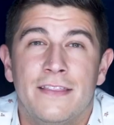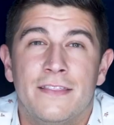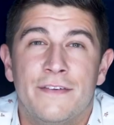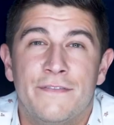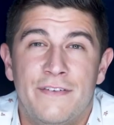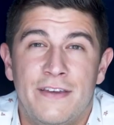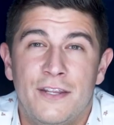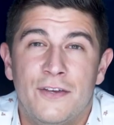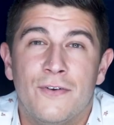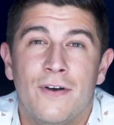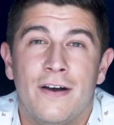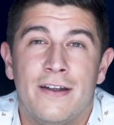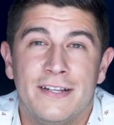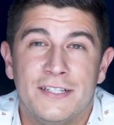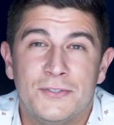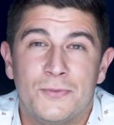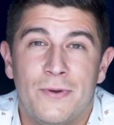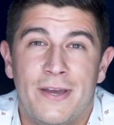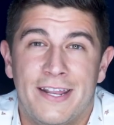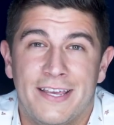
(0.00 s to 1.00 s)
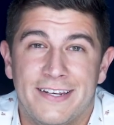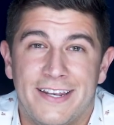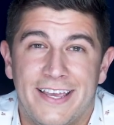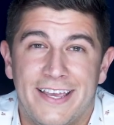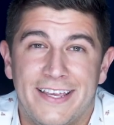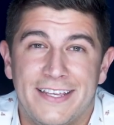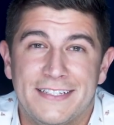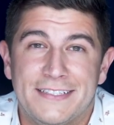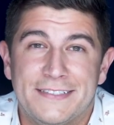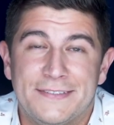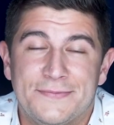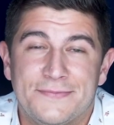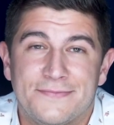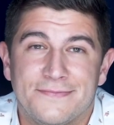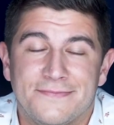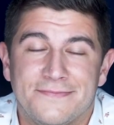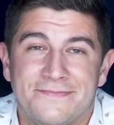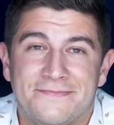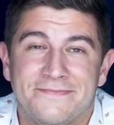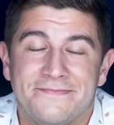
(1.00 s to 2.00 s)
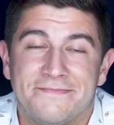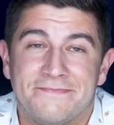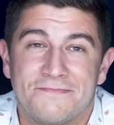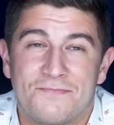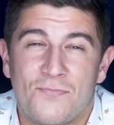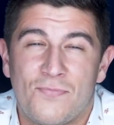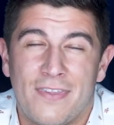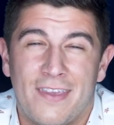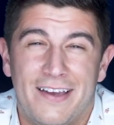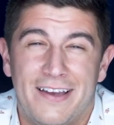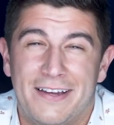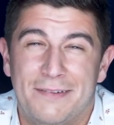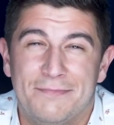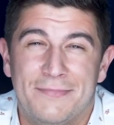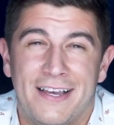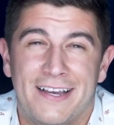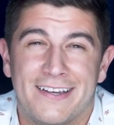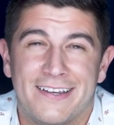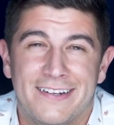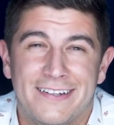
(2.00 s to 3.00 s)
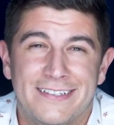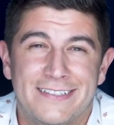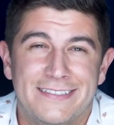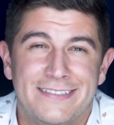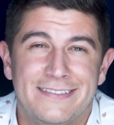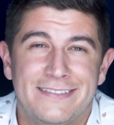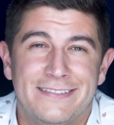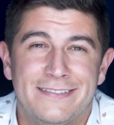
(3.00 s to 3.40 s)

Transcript: the venue on his wedding day. I'm not gonna